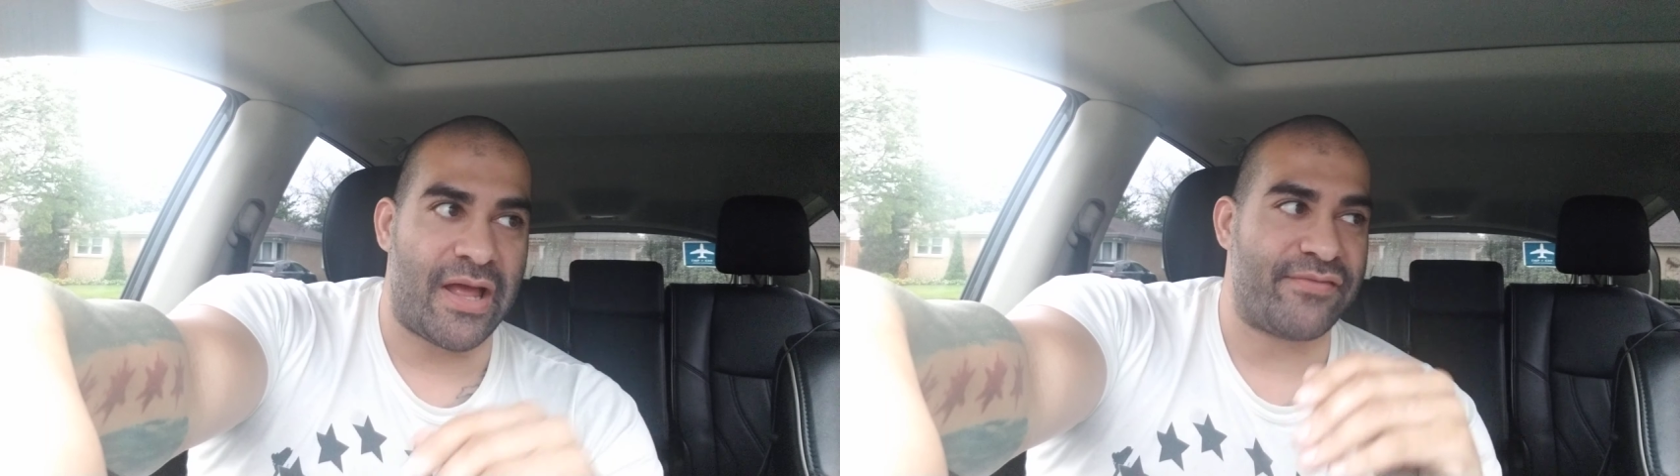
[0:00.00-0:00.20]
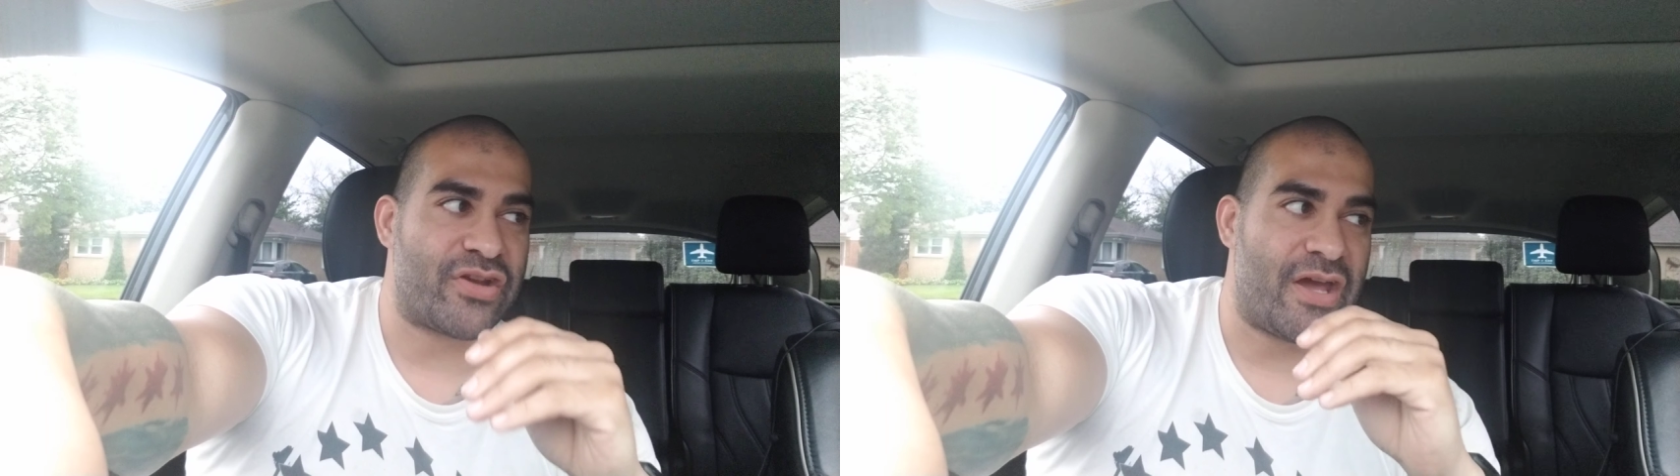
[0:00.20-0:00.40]

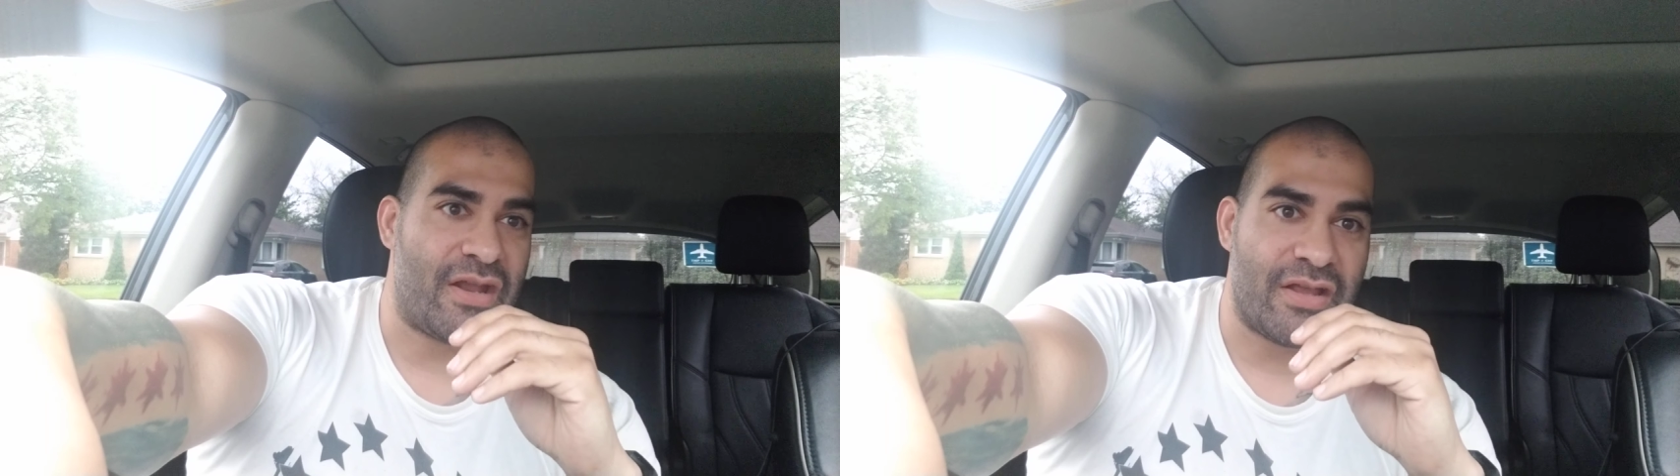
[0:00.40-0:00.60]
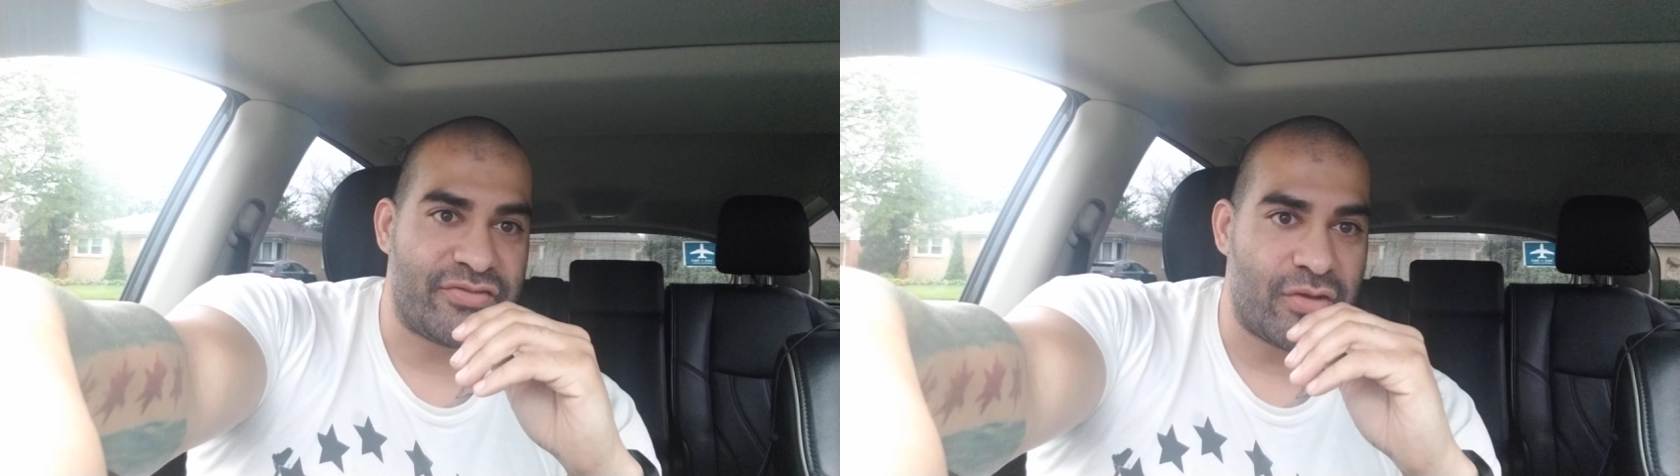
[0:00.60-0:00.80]
I've tried
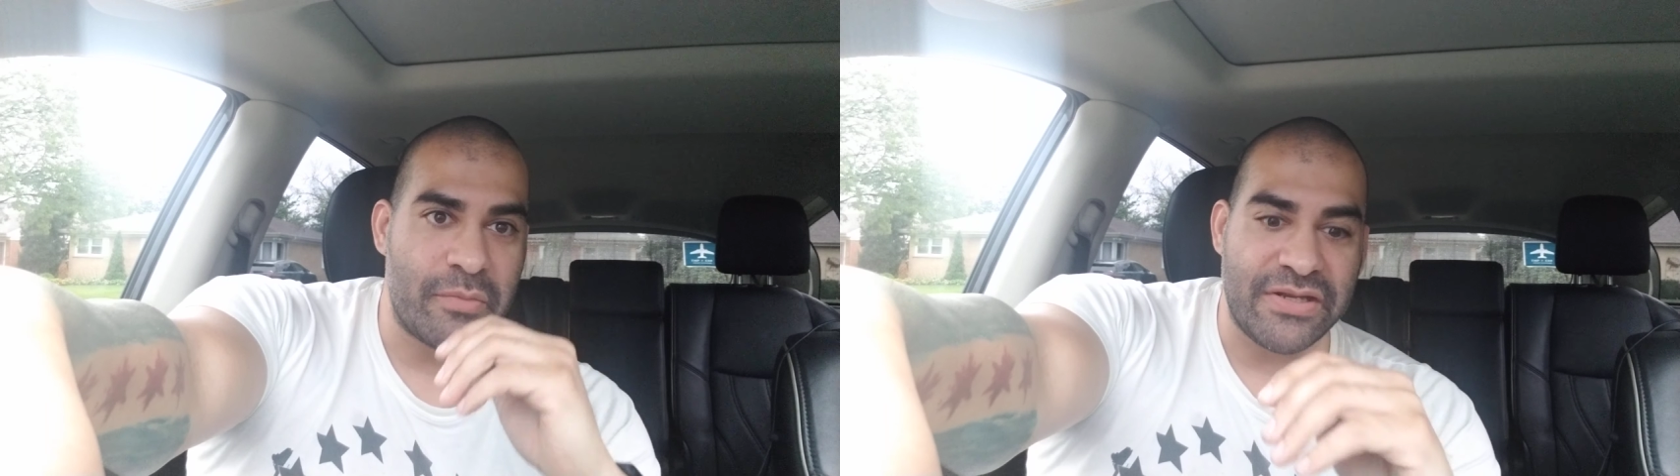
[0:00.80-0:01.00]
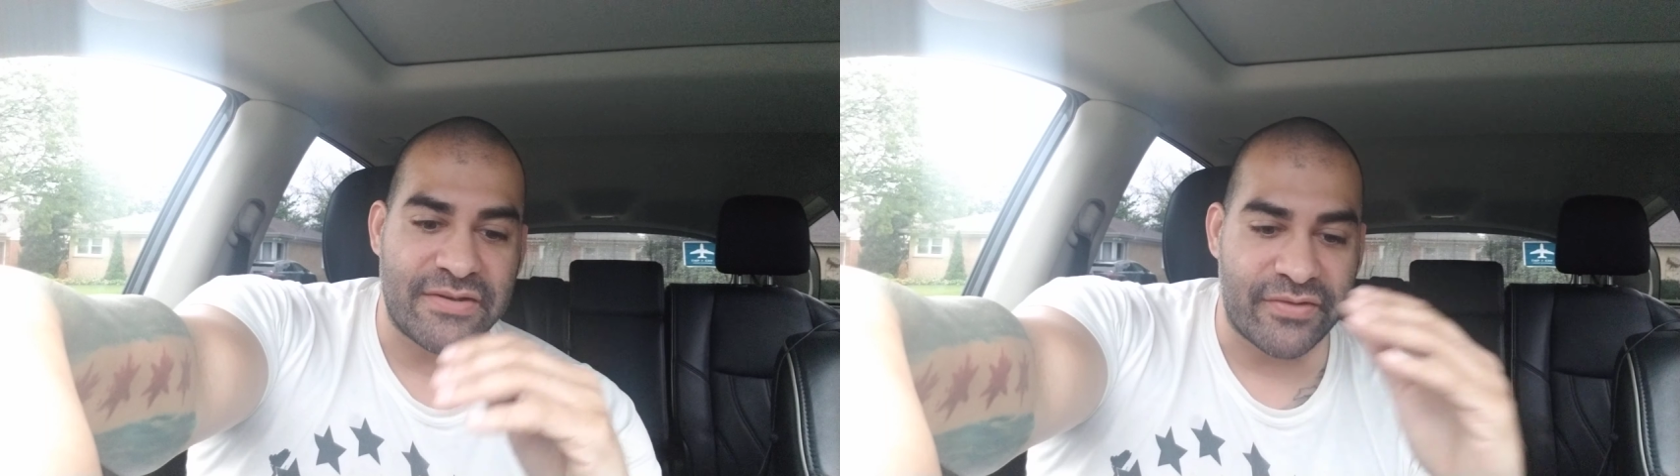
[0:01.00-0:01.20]
so
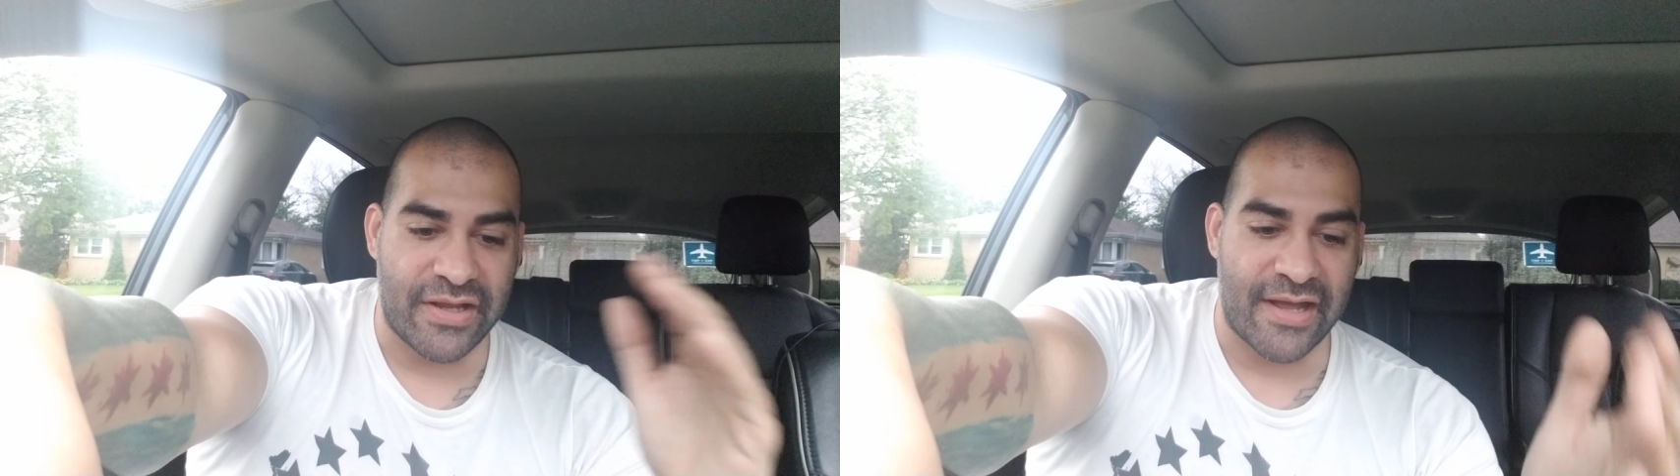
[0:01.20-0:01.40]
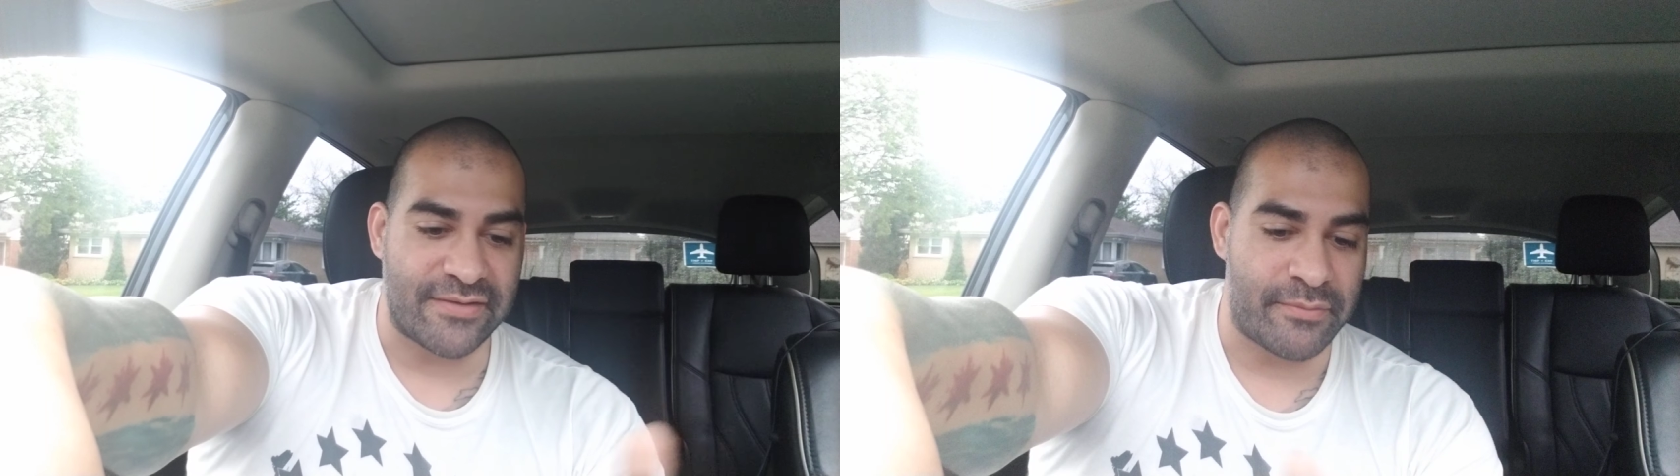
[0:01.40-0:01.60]
many different
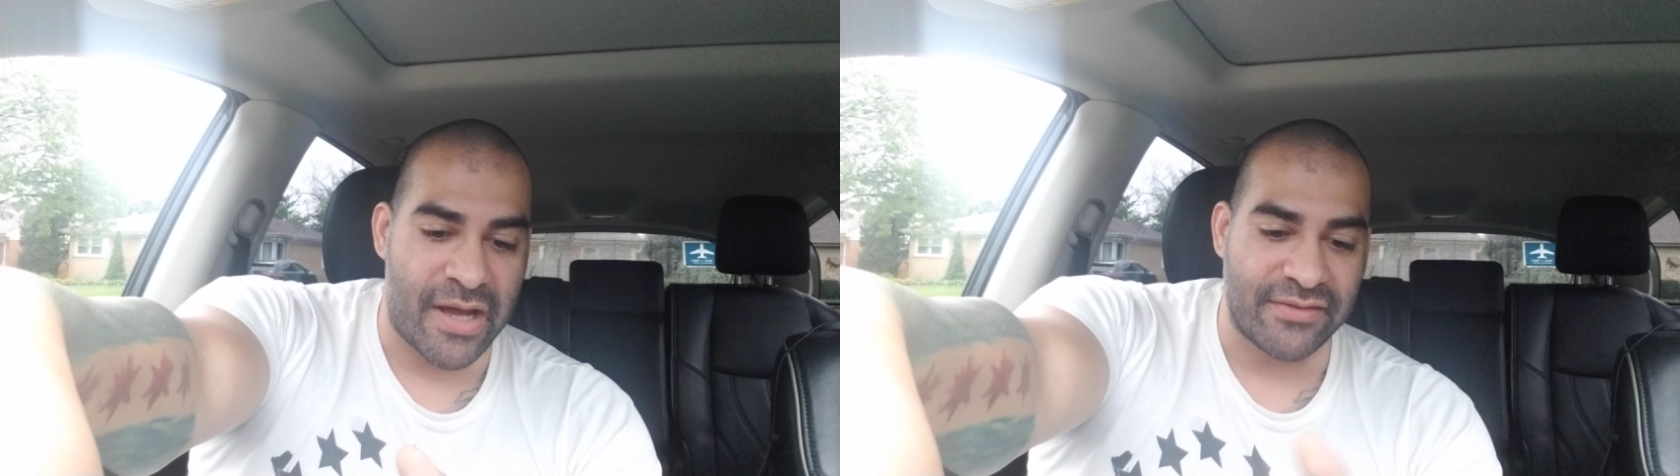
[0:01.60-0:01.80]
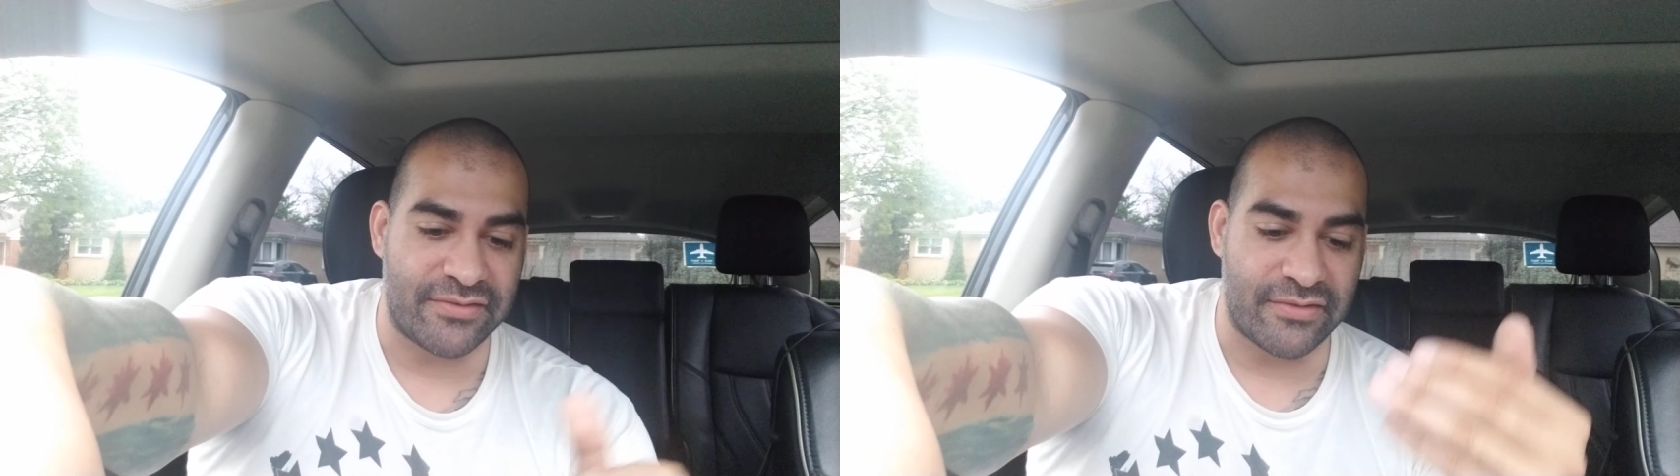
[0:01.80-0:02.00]
kinds of
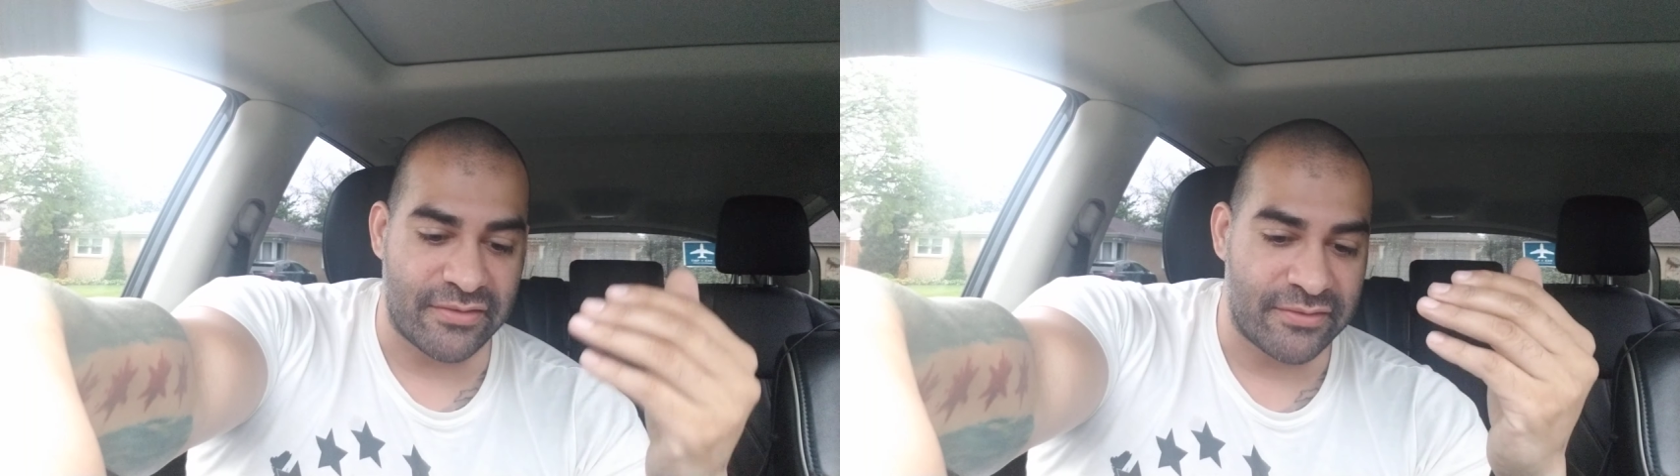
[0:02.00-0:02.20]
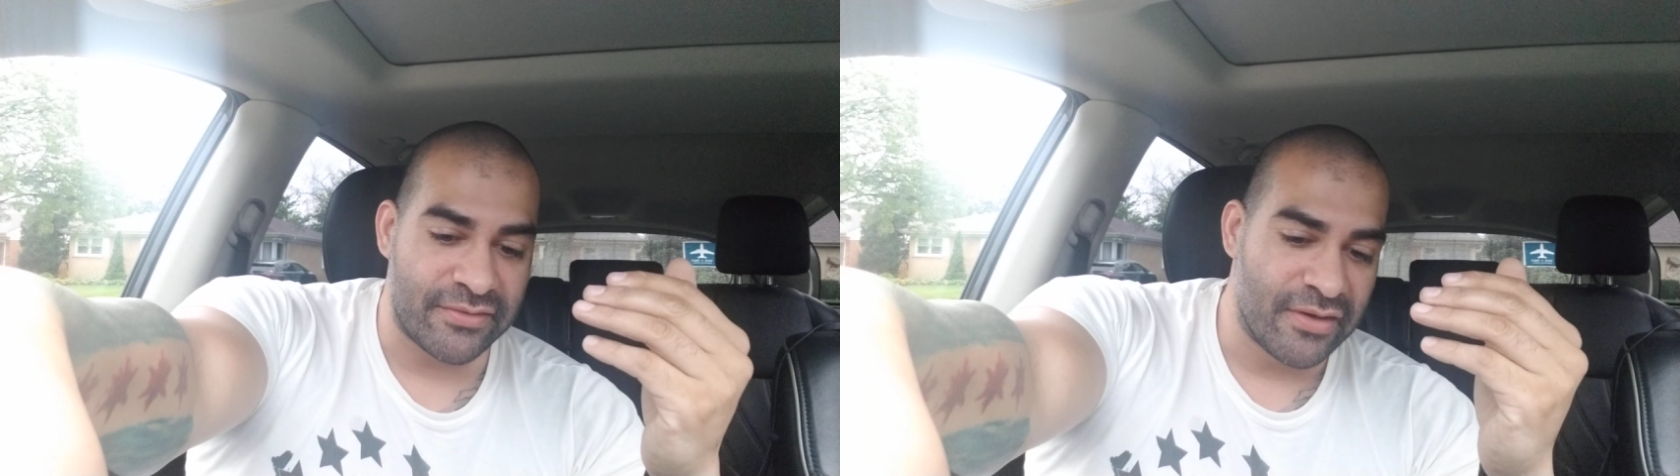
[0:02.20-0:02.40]

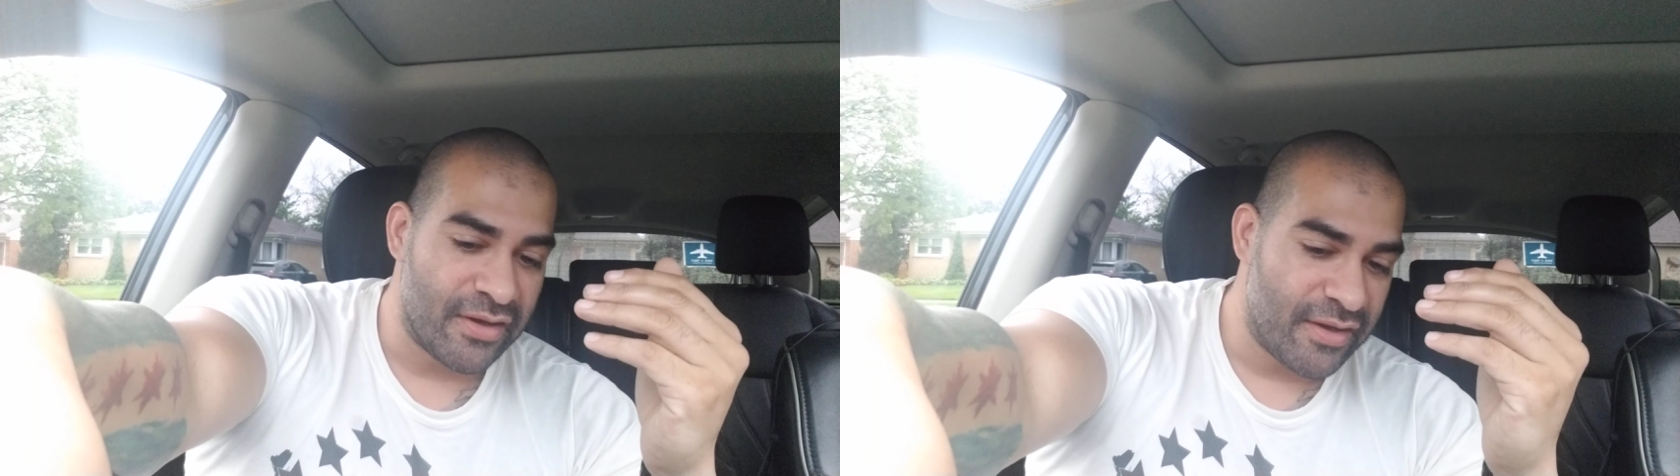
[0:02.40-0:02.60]
monsters.